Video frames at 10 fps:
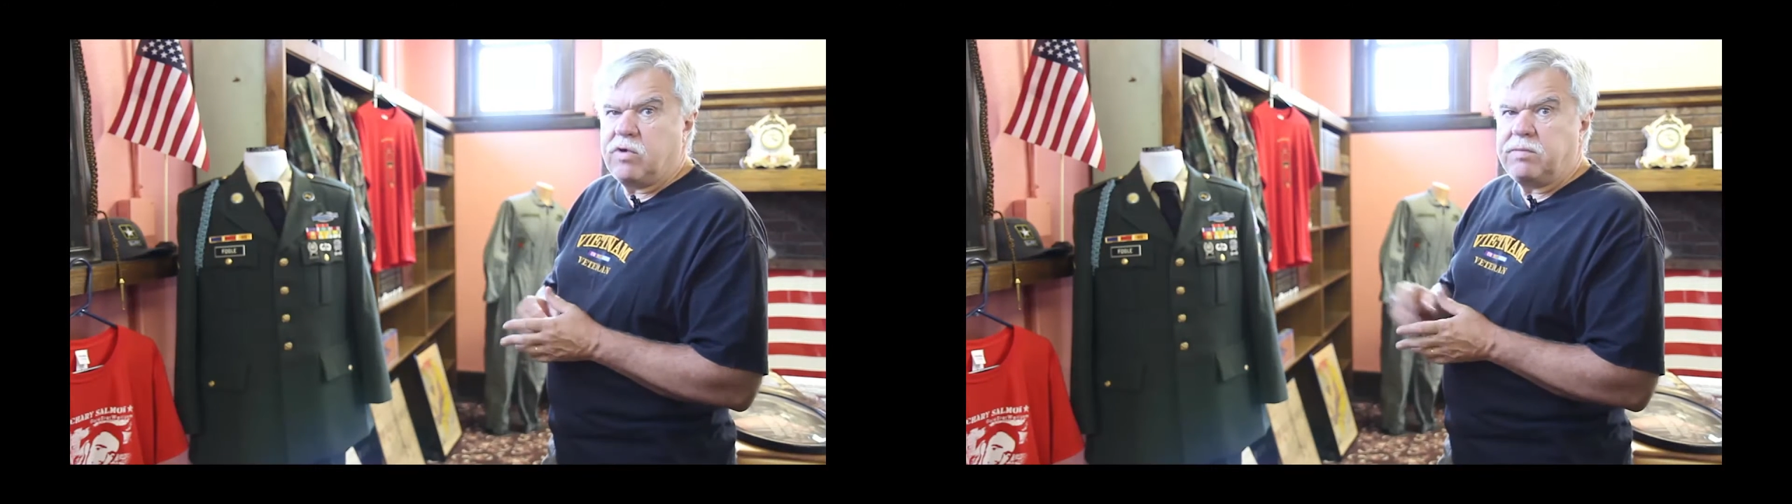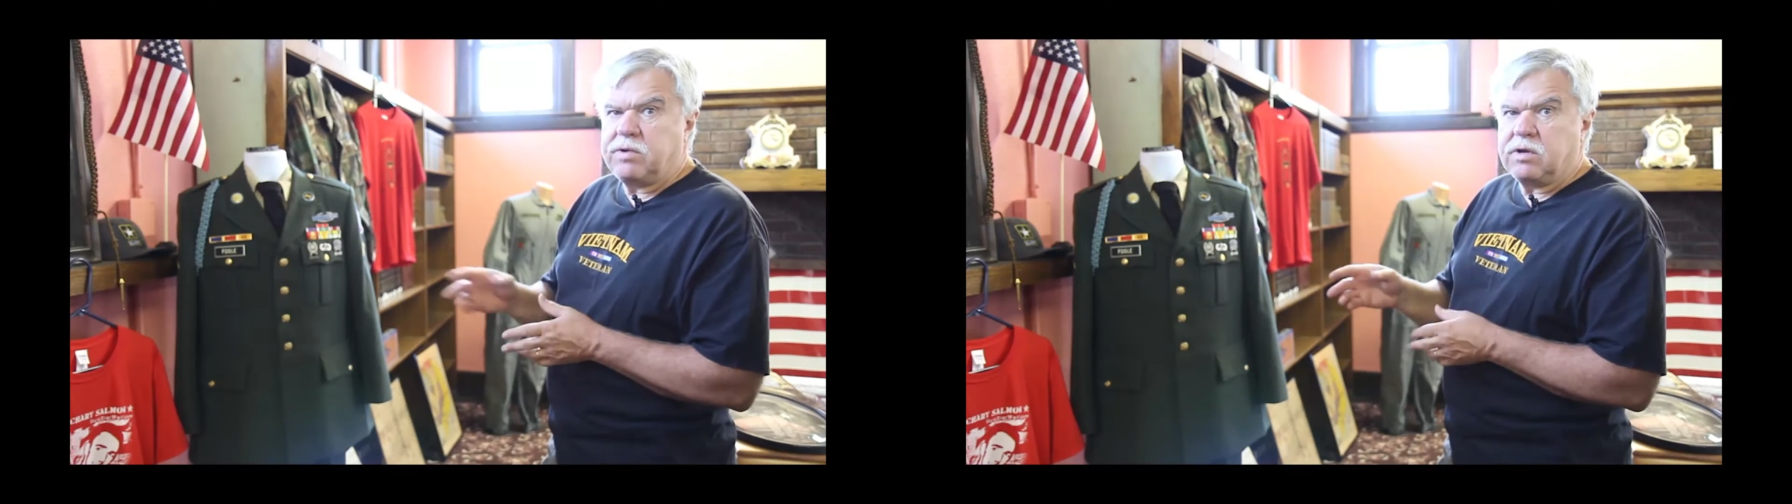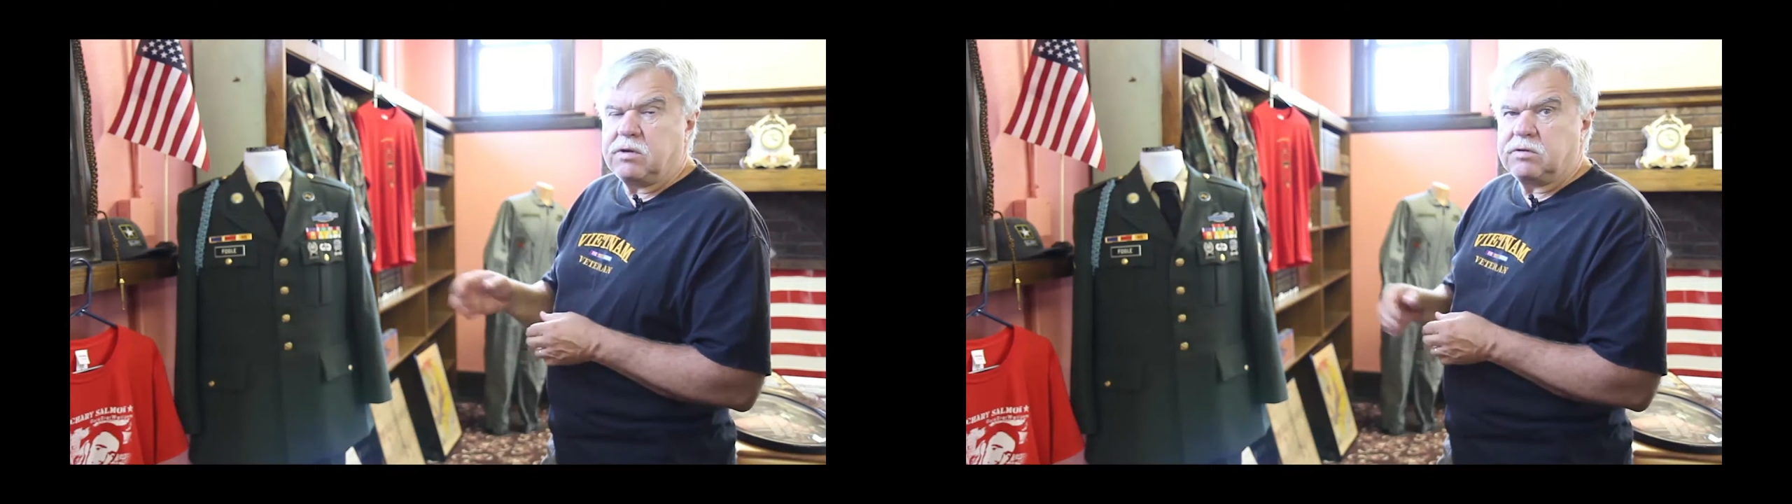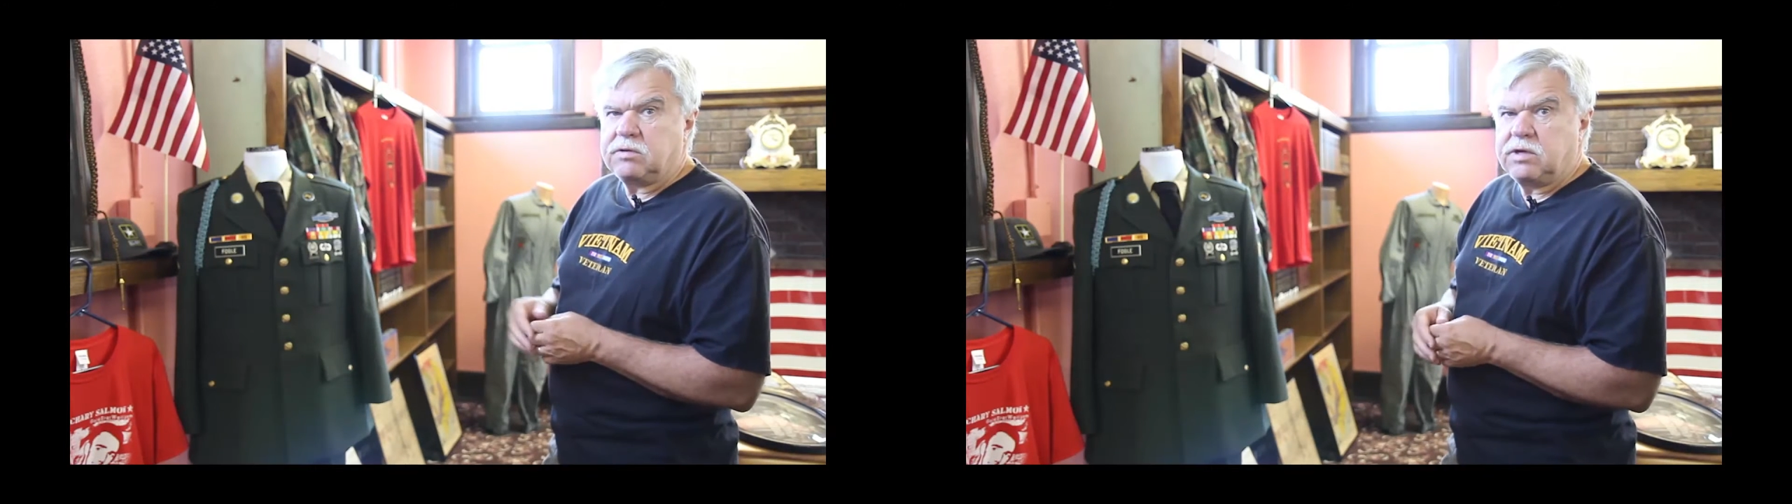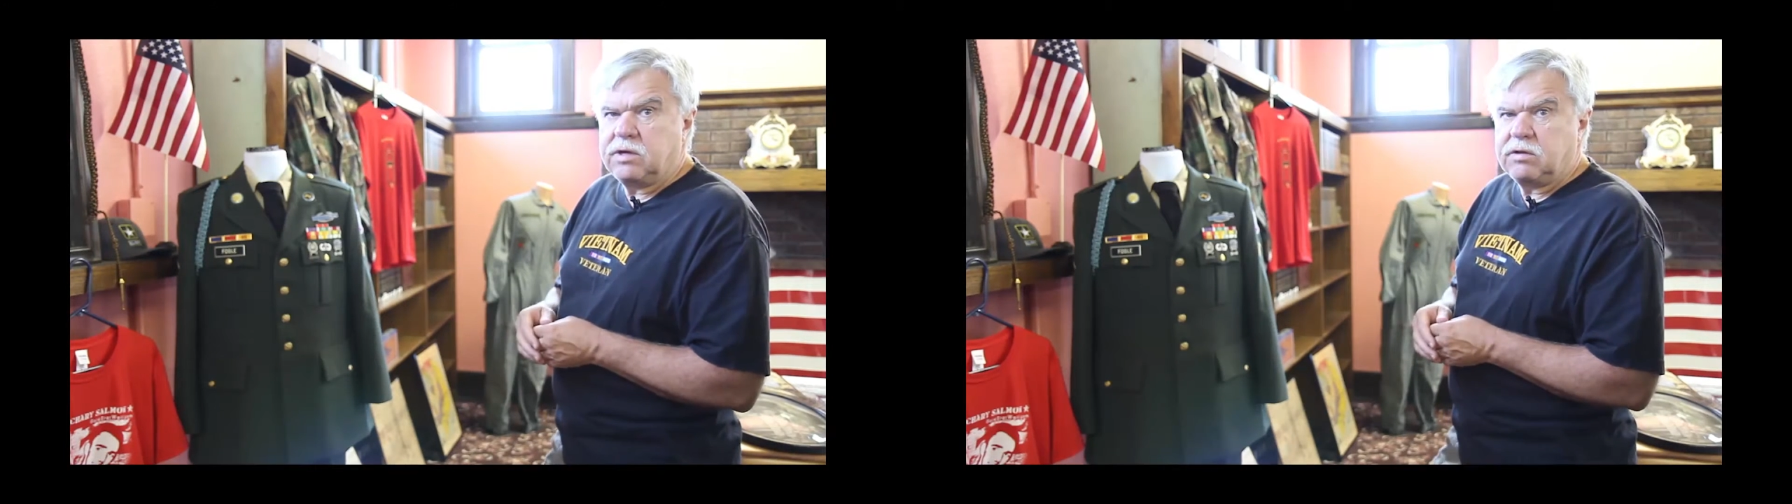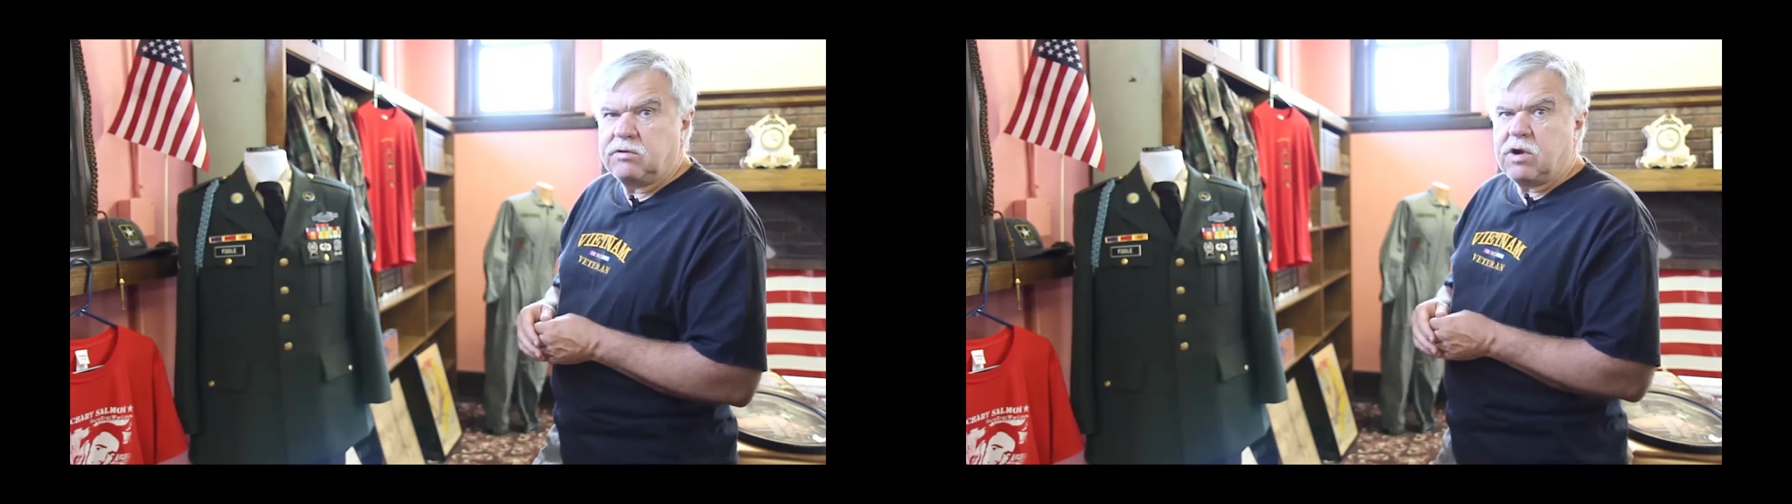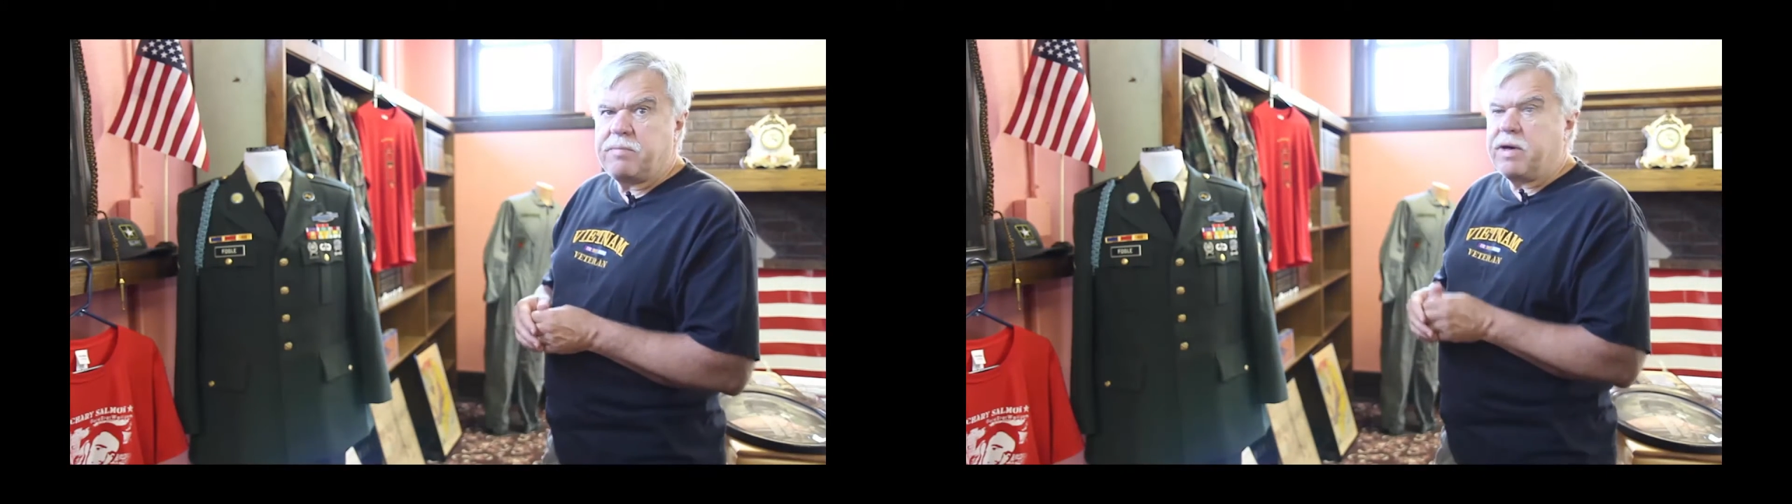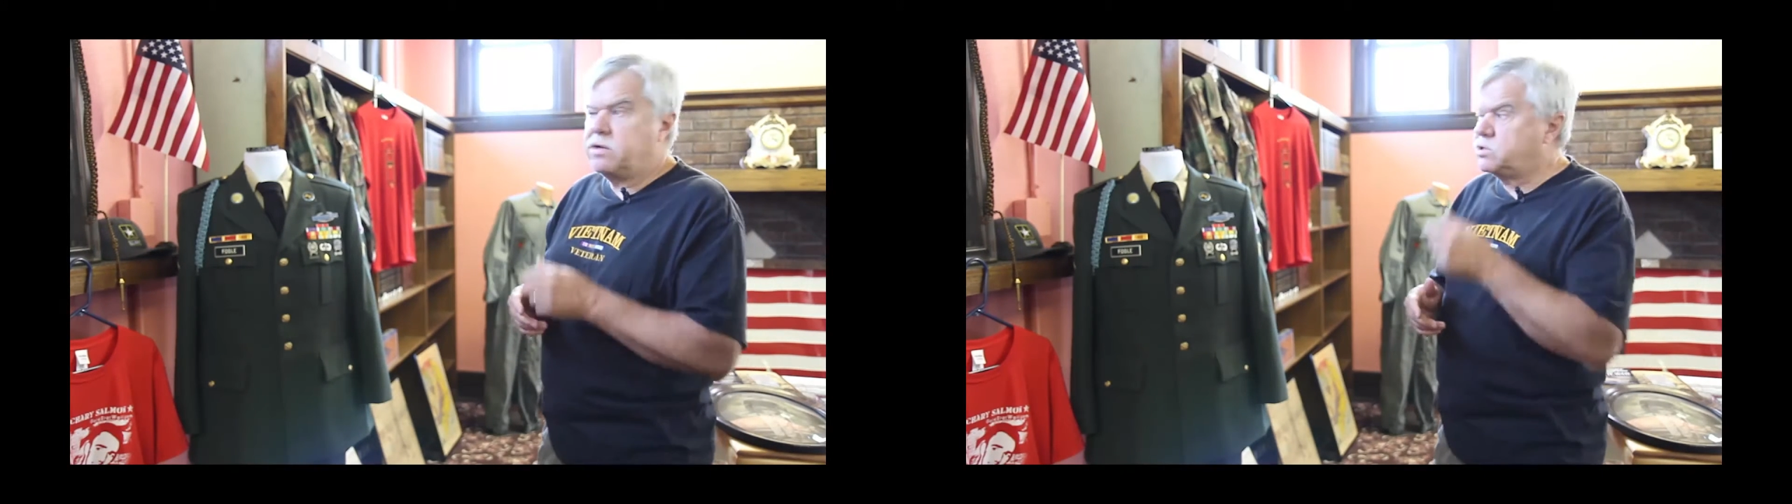for him to
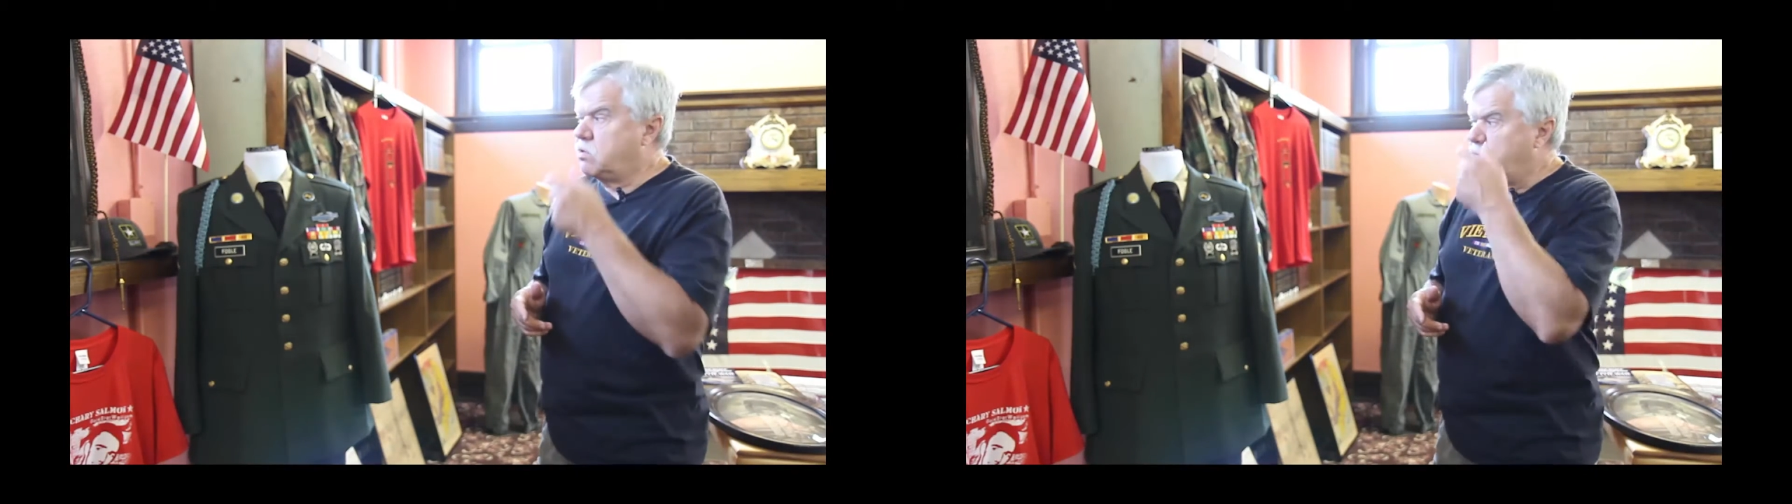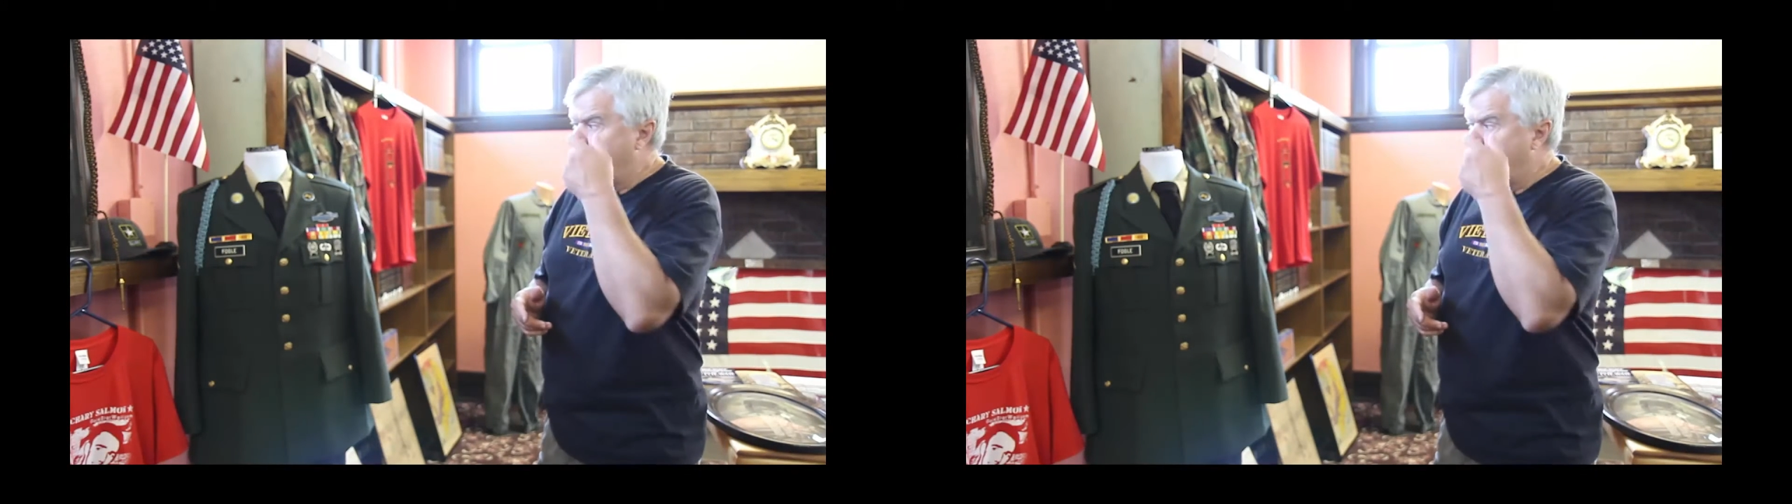drop out of